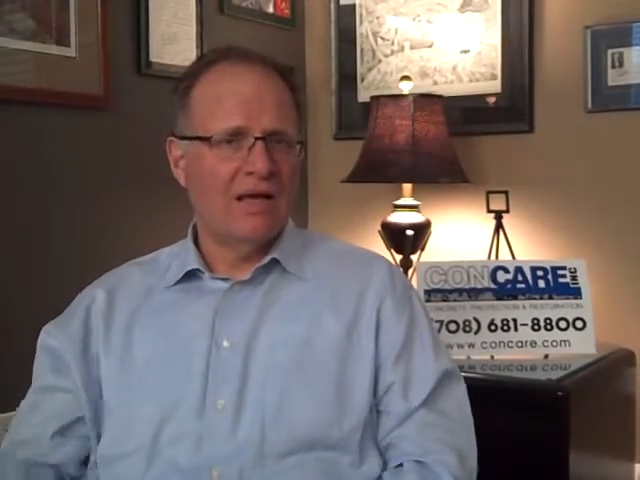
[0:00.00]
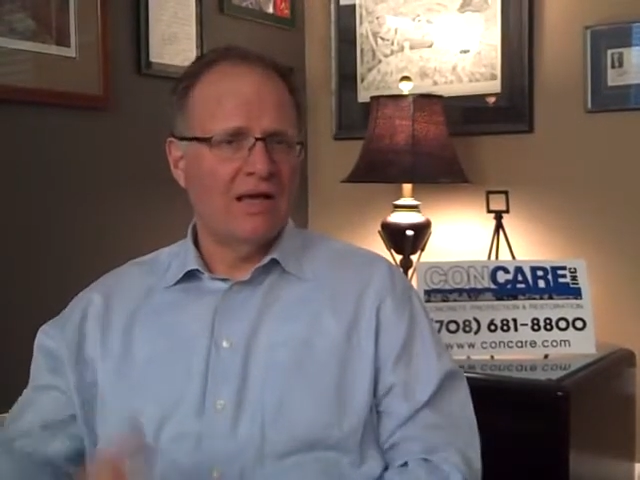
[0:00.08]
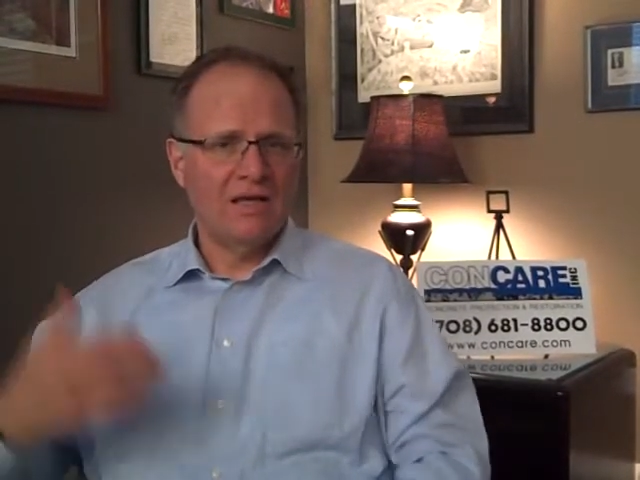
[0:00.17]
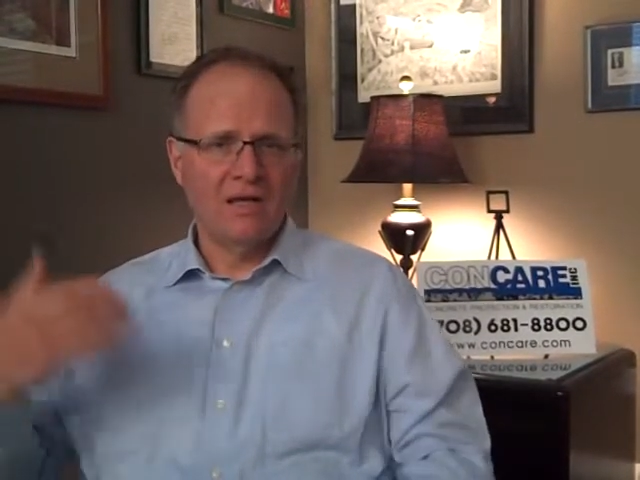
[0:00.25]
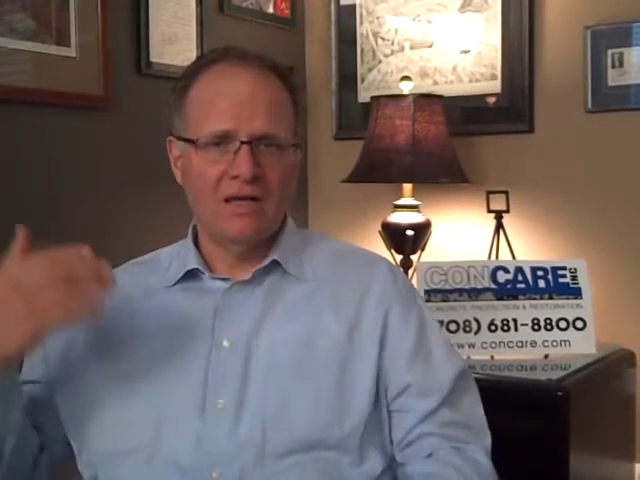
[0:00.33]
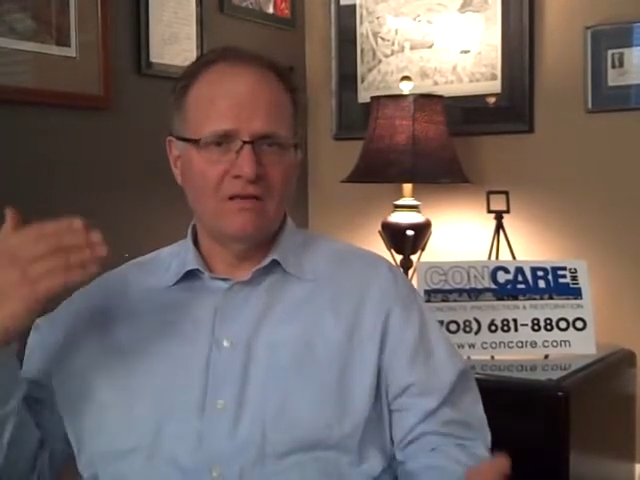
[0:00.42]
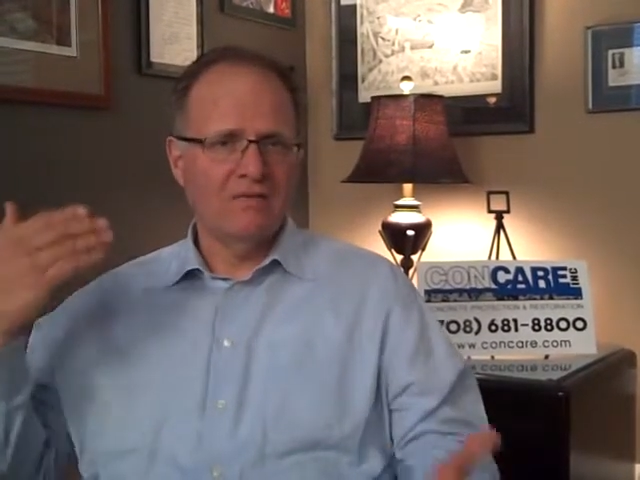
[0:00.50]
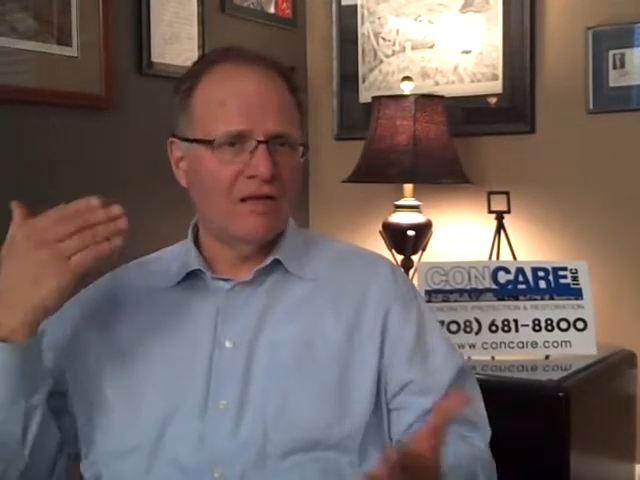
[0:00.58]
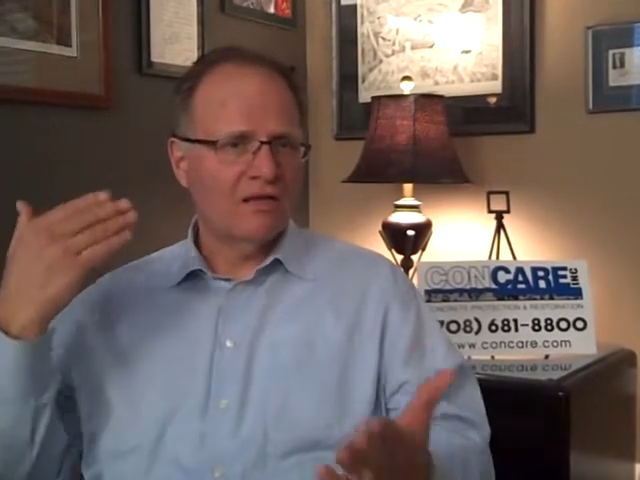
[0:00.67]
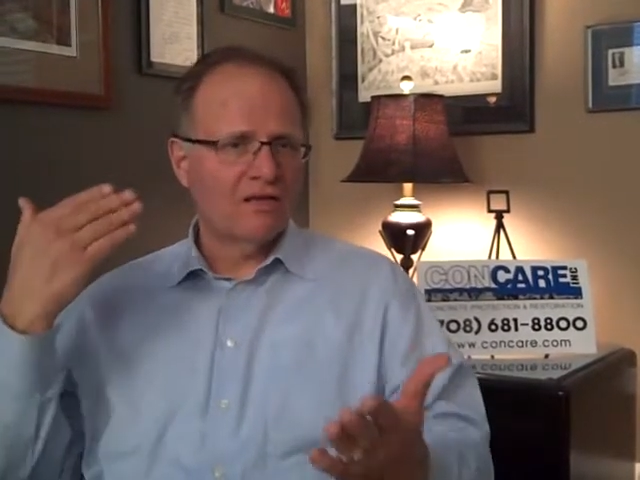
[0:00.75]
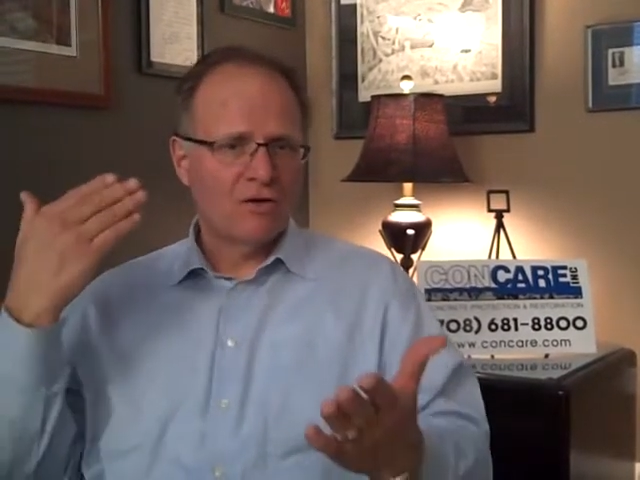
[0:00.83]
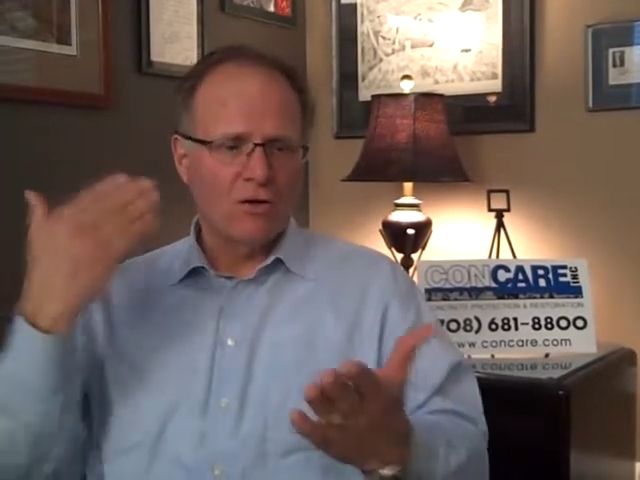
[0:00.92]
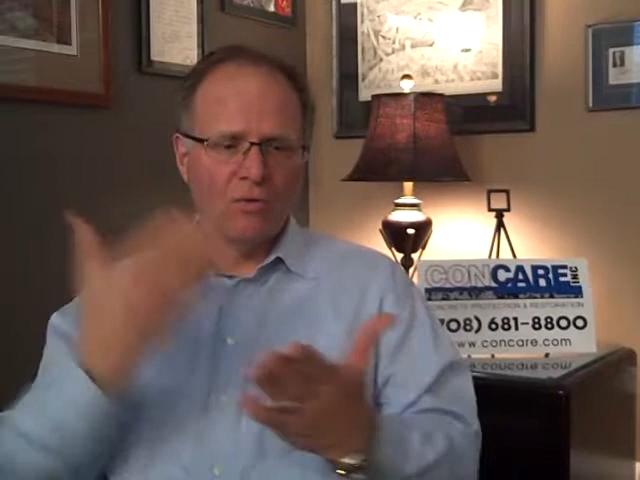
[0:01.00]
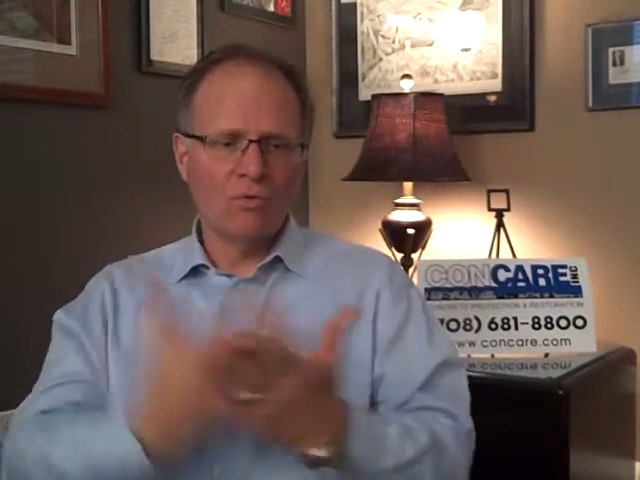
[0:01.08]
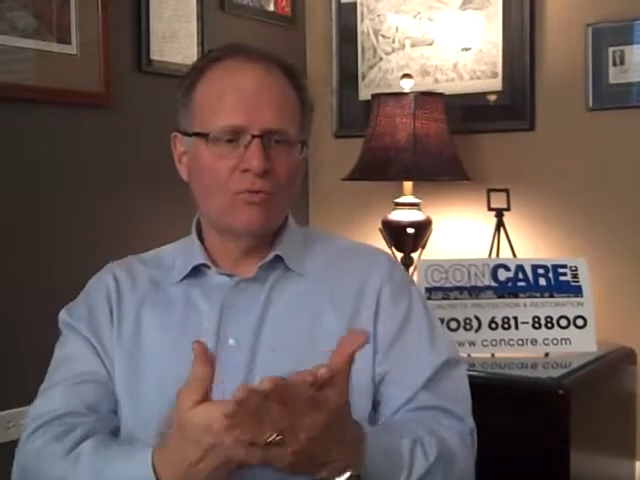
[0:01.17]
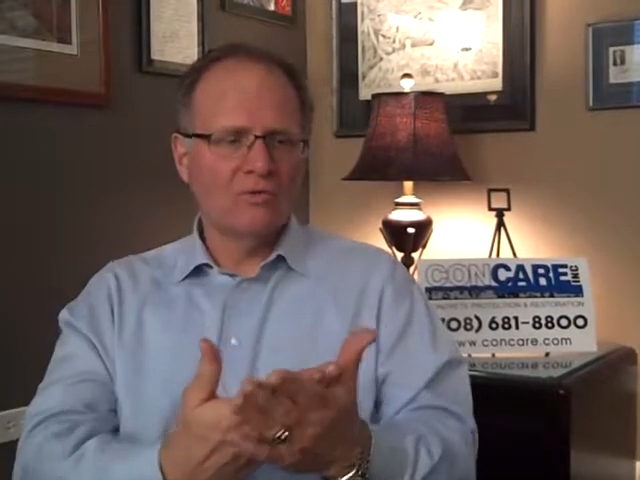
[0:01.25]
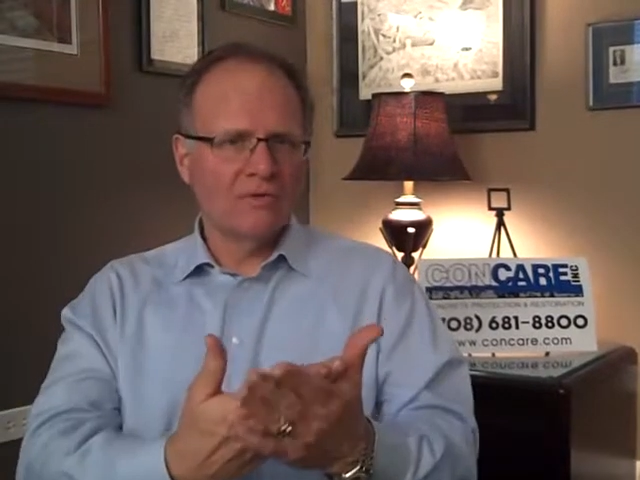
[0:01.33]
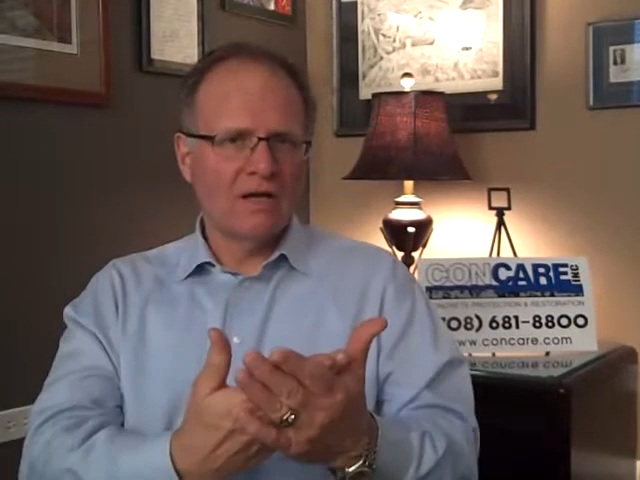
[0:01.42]
and they hit that
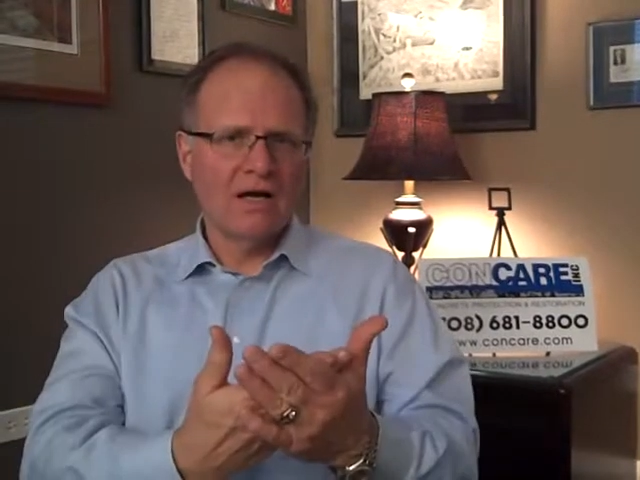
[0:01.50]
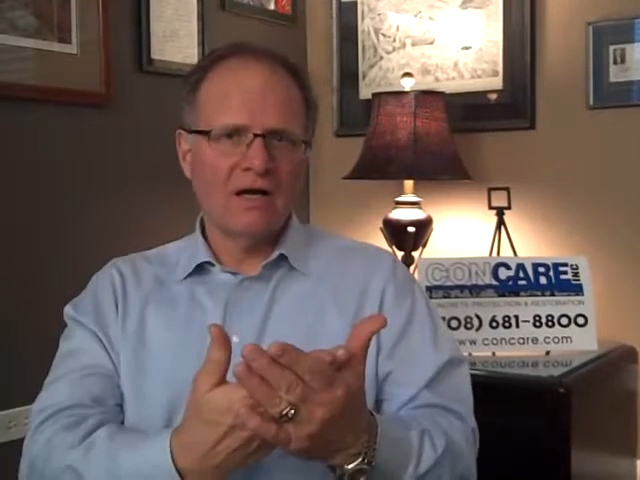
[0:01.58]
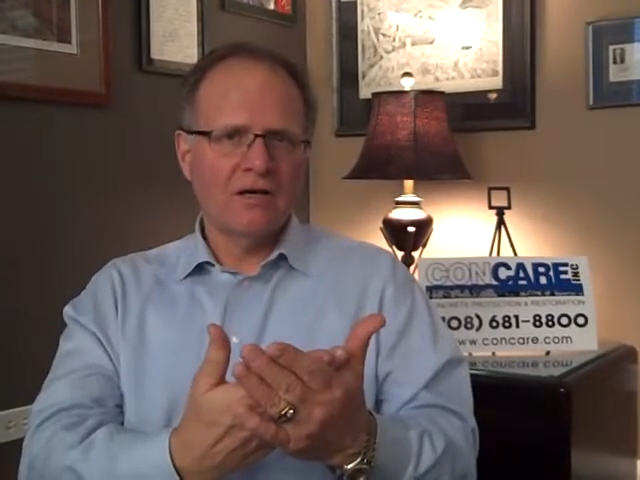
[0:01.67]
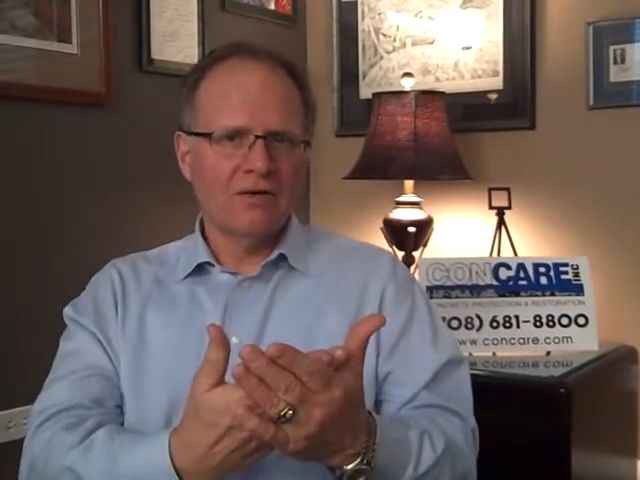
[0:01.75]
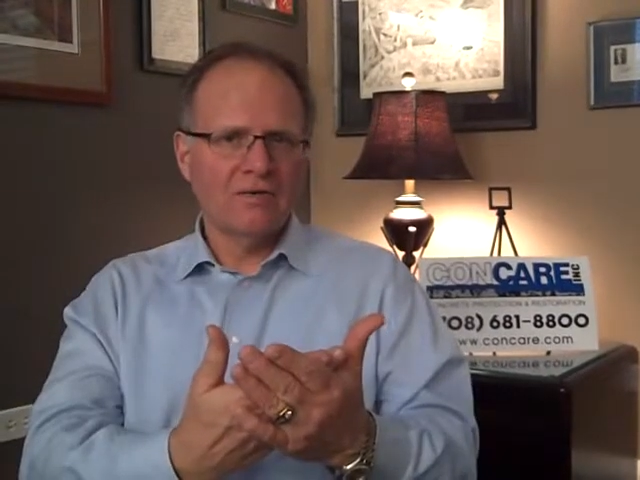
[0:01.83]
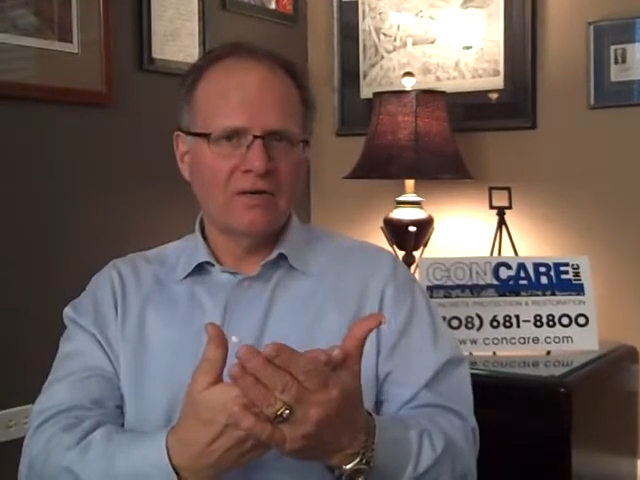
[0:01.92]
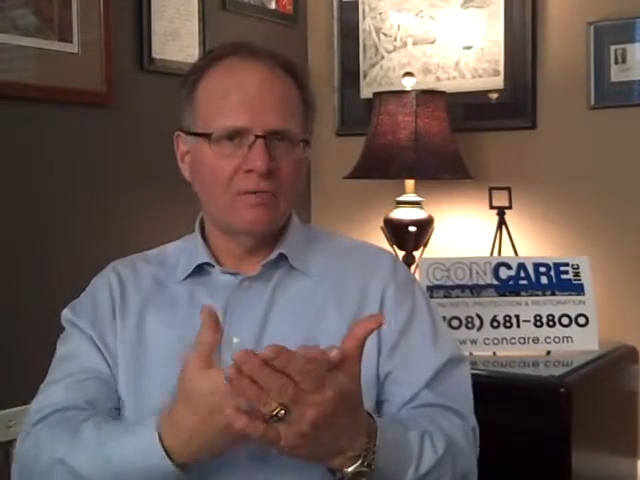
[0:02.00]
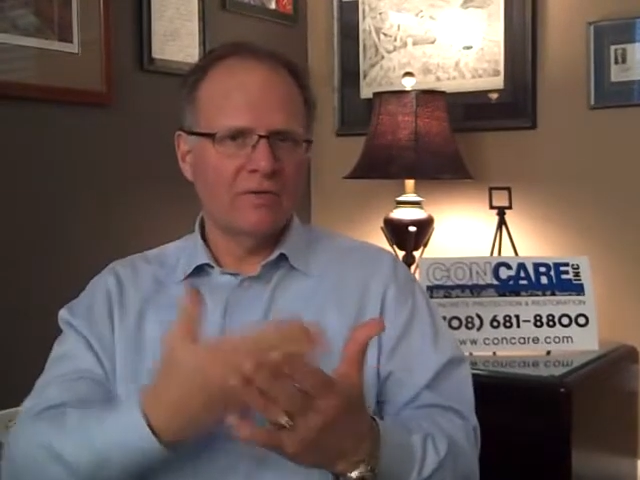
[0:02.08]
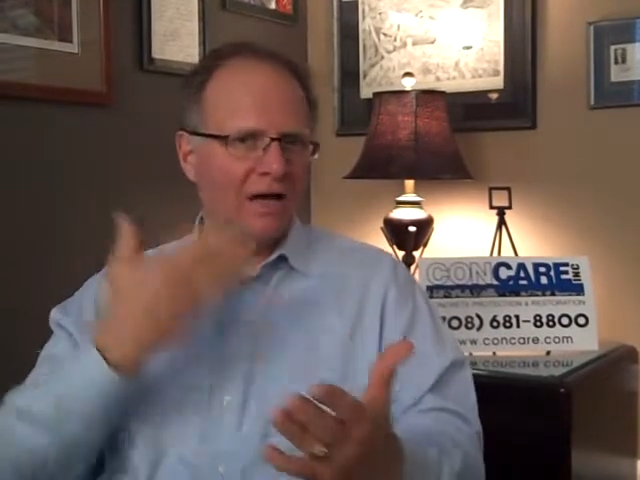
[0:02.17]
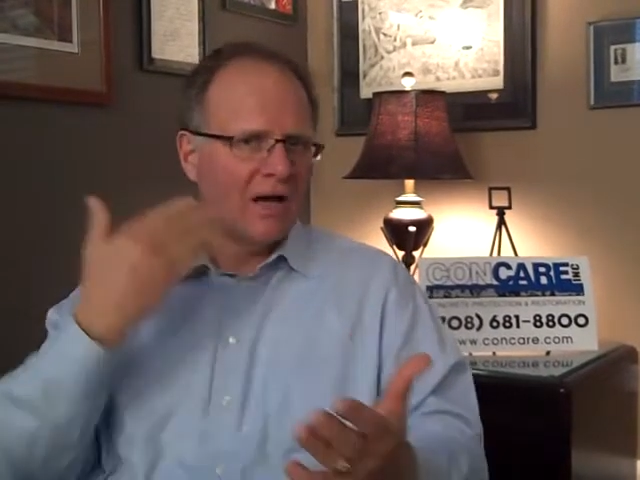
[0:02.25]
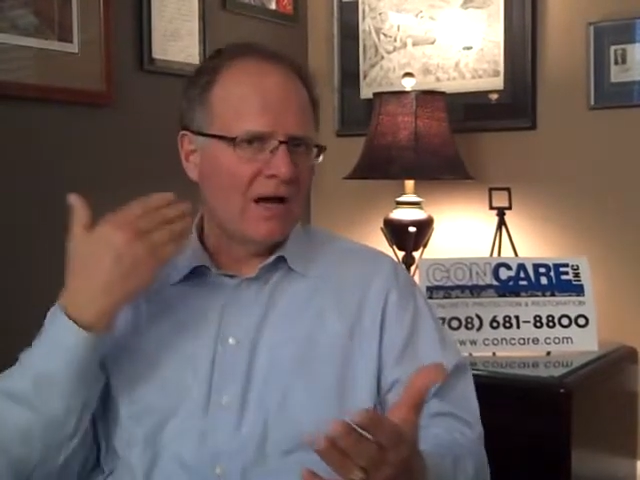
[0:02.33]
cold concrete with a,